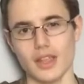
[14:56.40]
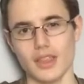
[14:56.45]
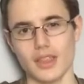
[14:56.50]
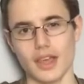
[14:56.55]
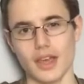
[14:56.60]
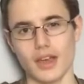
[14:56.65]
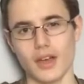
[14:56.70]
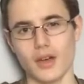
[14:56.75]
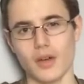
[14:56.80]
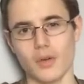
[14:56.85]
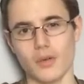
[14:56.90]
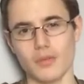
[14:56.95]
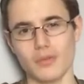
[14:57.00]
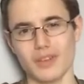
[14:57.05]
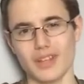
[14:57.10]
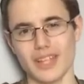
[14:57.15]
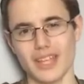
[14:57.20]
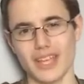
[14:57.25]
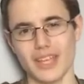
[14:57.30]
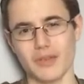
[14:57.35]
Now,
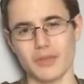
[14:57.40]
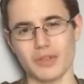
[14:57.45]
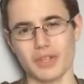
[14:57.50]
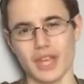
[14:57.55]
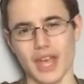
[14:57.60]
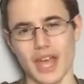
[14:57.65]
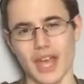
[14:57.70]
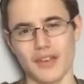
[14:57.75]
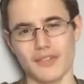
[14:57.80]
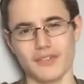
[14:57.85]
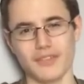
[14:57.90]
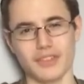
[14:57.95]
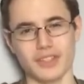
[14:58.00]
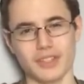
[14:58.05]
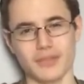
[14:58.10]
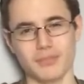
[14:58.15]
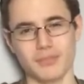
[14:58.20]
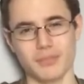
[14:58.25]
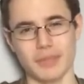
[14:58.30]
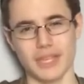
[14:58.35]
it would have to
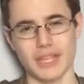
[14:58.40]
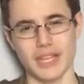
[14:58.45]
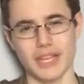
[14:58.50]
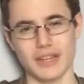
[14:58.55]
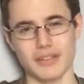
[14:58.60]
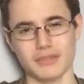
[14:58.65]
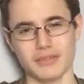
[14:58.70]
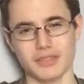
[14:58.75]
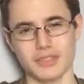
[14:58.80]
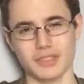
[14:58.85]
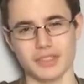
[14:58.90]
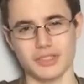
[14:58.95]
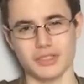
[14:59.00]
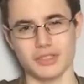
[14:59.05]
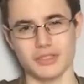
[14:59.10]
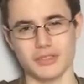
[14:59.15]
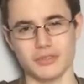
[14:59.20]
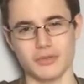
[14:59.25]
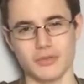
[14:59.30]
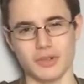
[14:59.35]
be down
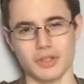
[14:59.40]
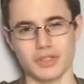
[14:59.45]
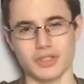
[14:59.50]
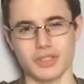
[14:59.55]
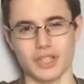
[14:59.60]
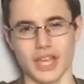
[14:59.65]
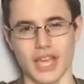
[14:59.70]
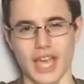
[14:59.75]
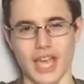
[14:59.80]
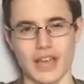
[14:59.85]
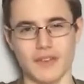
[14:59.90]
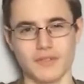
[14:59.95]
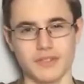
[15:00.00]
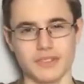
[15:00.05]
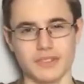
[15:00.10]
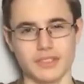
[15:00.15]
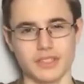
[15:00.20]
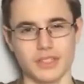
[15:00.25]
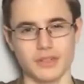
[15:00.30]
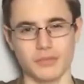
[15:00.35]
to ones I
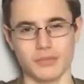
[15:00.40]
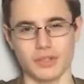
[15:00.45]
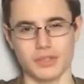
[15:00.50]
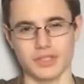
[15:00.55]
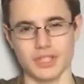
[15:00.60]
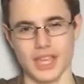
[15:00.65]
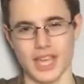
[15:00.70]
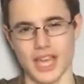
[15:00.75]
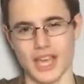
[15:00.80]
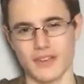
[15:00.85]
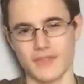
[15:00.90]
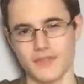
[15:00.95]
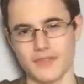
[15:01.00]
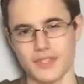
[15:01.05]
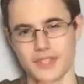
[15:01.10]
haven't and ones I have